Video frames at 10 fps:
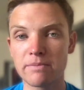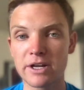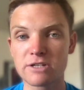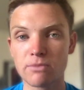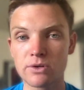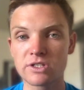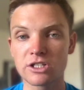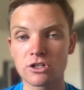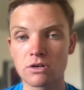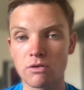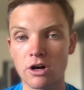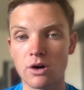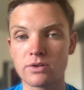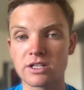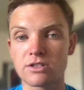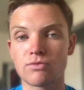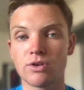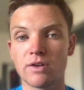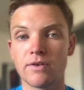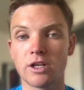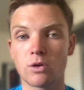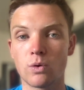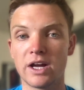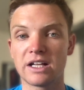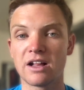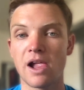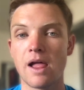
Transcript: but it's mostly dirt roads, and it's really, really quick.